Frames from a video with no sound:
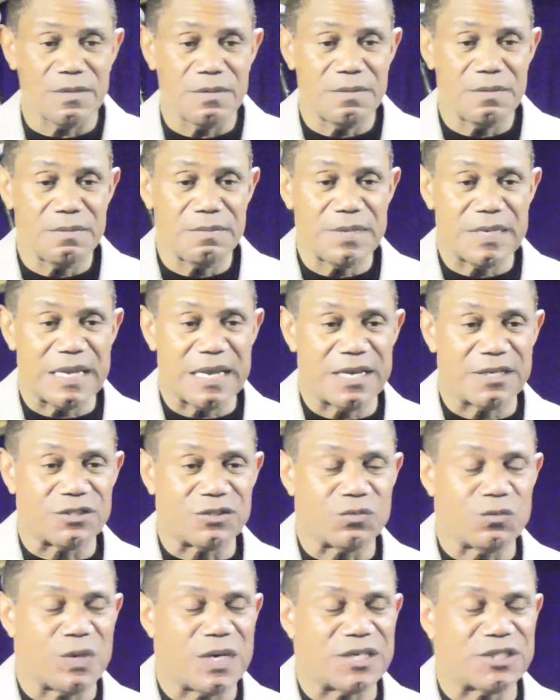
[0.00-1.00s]

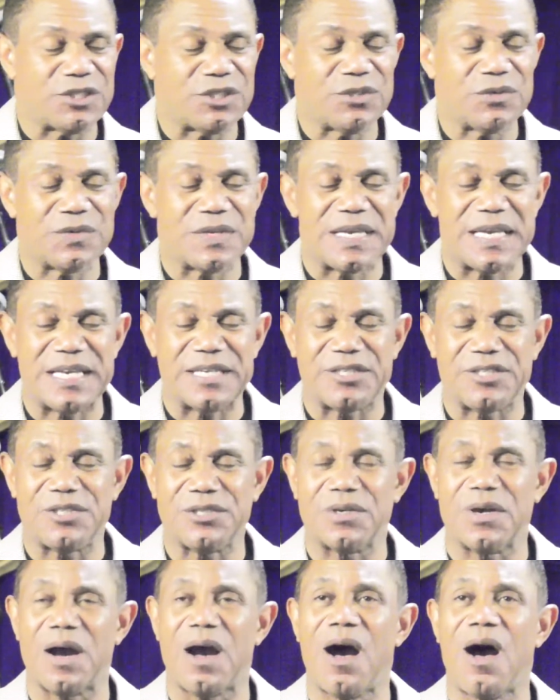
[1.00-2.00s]
Because once you get
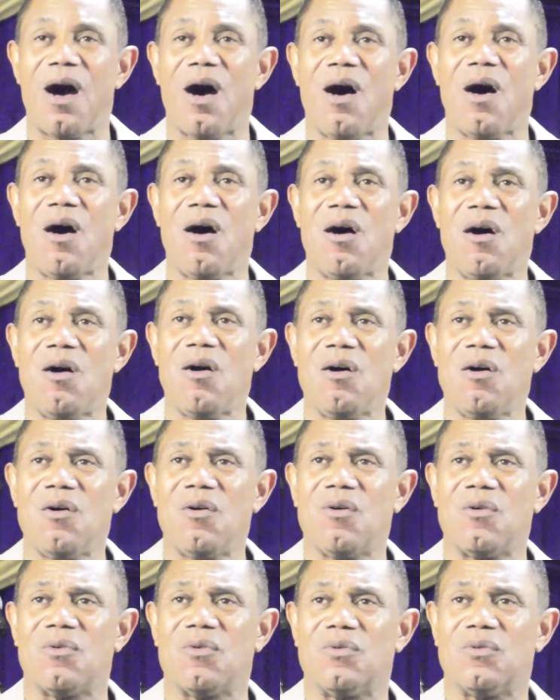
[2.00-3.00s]
to
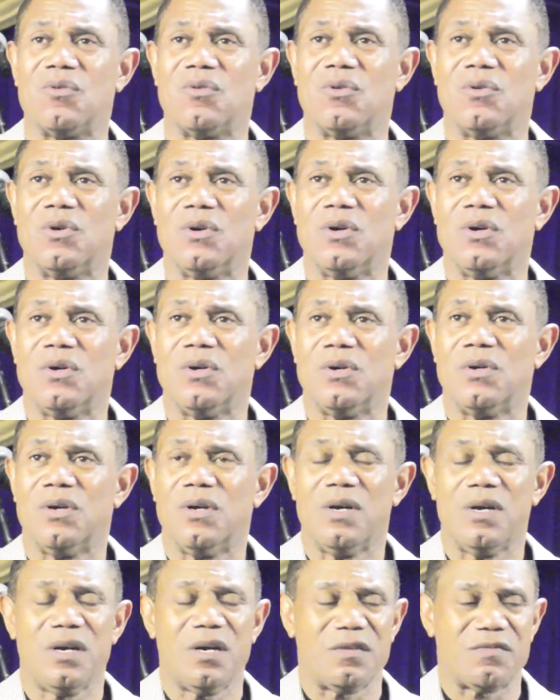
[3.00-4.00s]
all
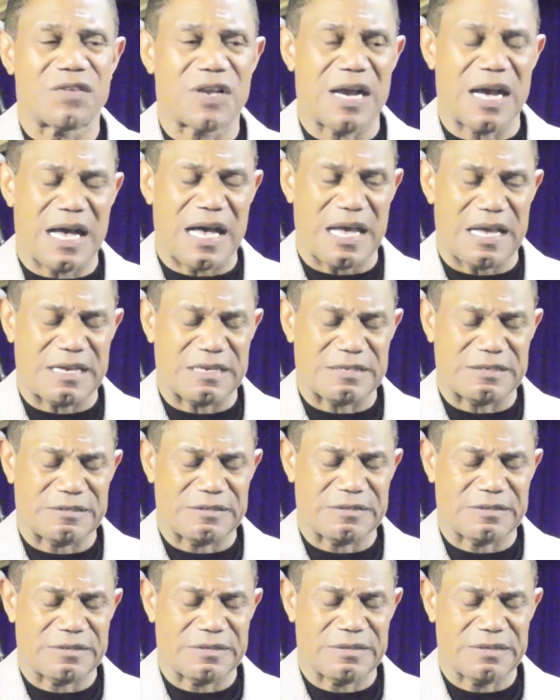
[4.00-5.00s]
of God
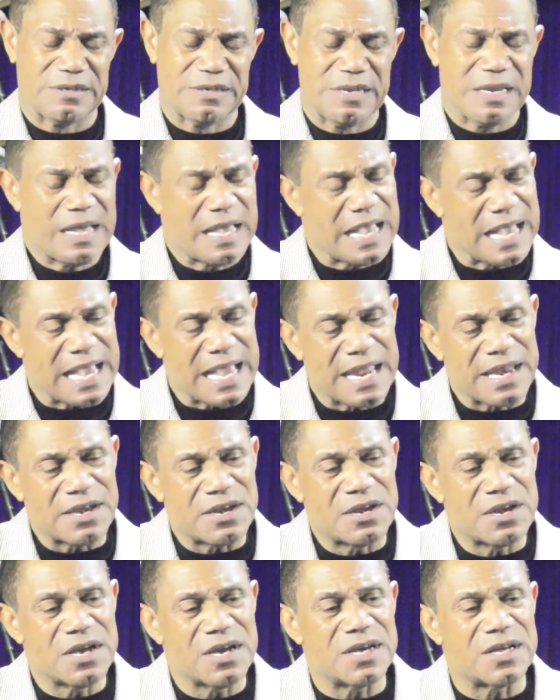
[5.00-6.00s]

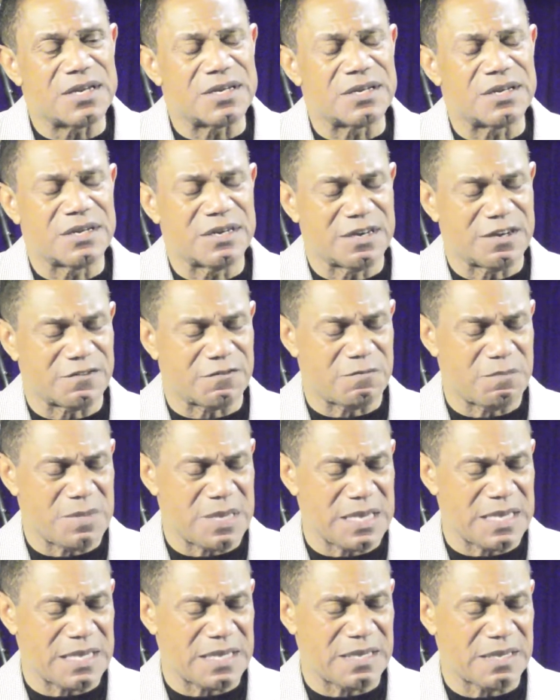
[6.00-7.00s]
and none of
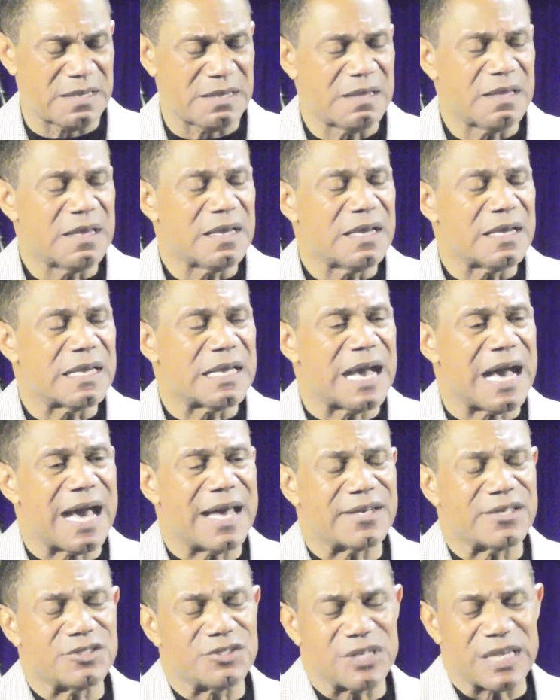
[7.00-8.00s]
me,
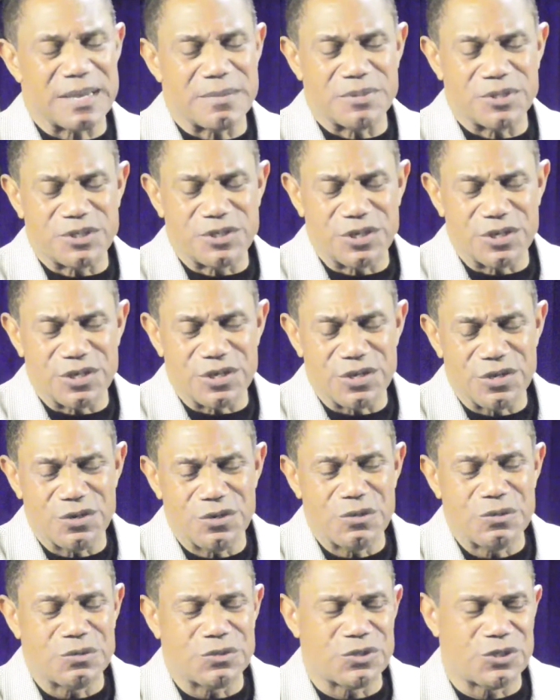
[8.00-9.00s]
God is able to
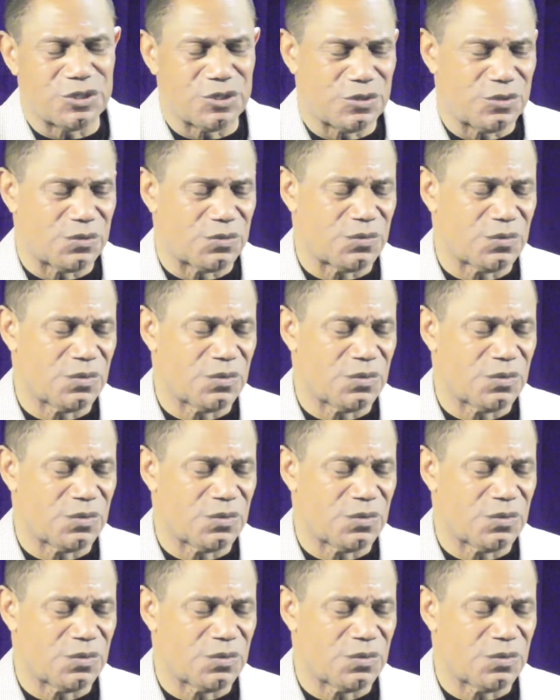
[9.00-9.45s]
use you